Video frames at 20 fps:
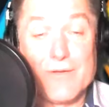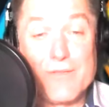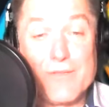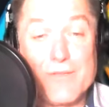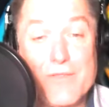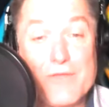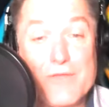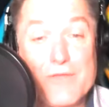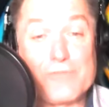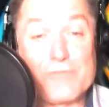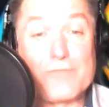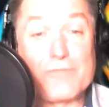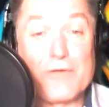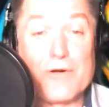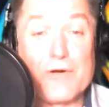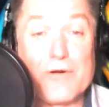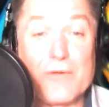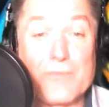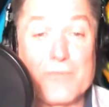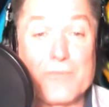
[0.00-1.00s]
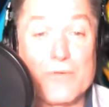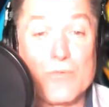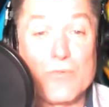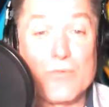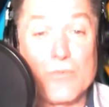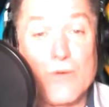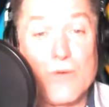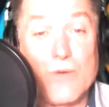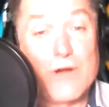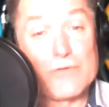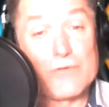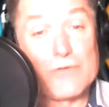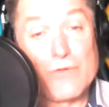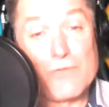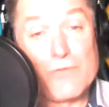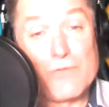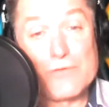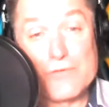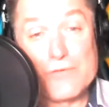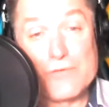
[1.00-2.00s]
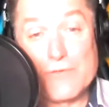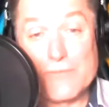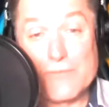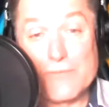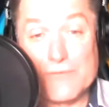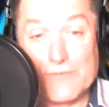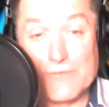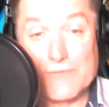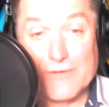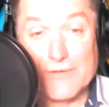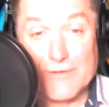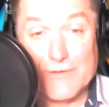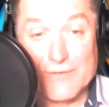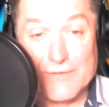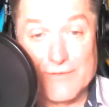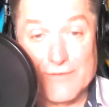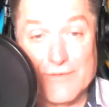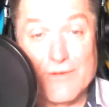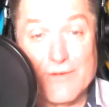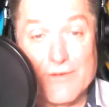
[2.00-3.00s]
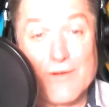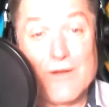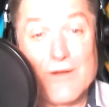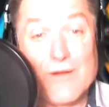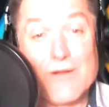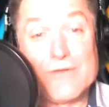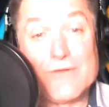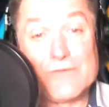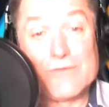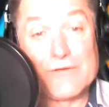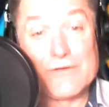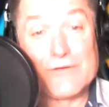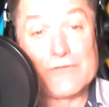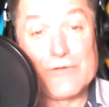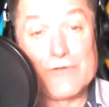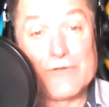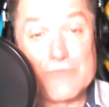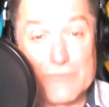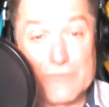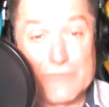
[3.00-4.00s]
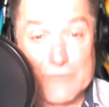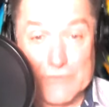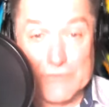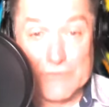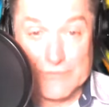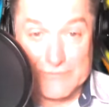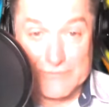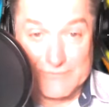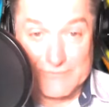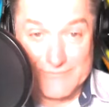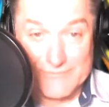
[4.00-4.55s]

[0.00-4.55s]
this firm walked over to him and said, 600 million,